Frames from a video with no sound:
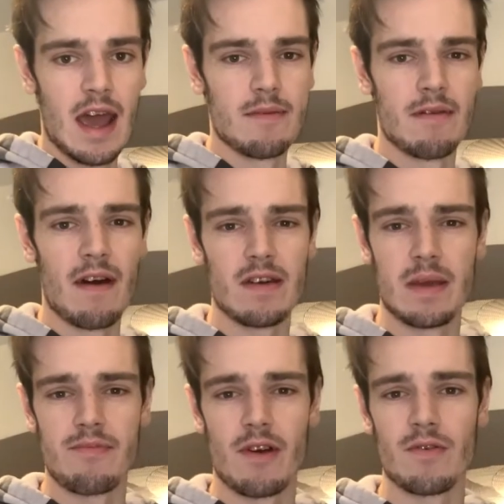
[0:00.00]
And without
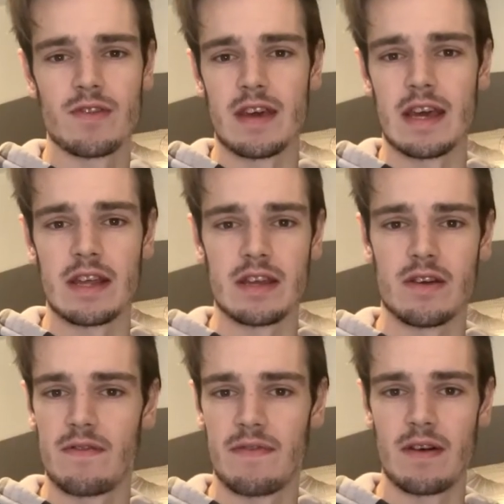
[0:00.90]
your protein, you
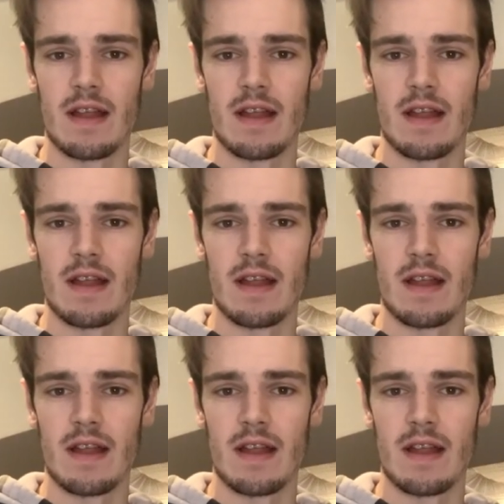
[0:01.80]
could feel